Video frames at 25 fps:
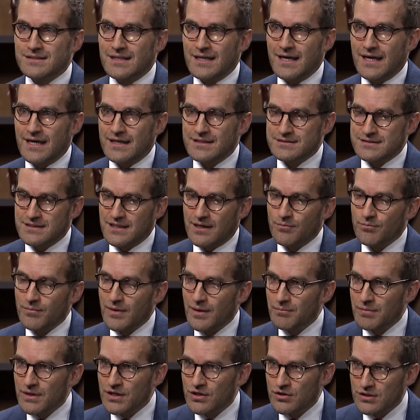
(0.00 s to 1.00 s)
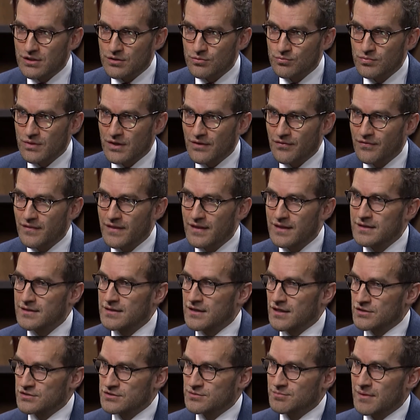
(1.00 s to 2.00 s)
They some may be good at one thing,
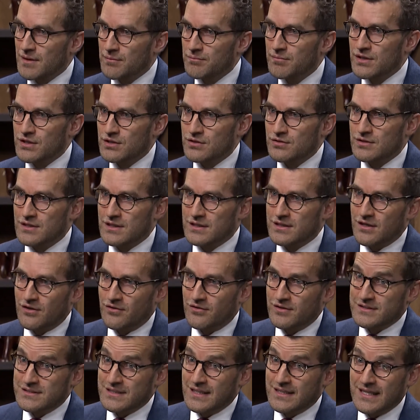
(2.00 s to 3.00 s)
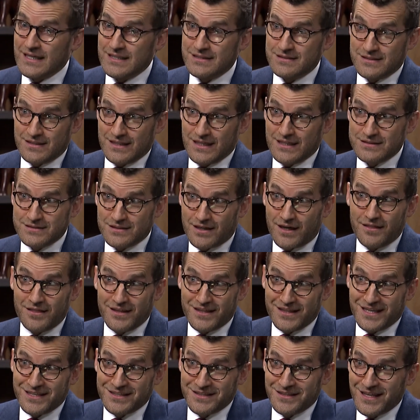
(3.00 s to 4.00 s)
others may be good at other things, and that's that's I
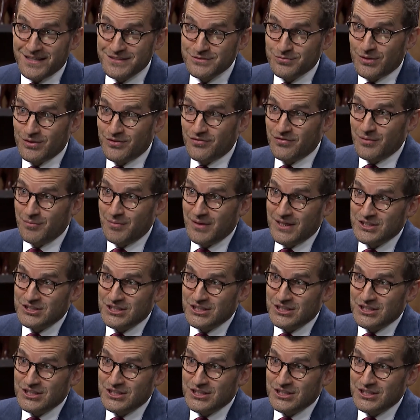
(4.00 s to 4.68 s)
think that that's one of the big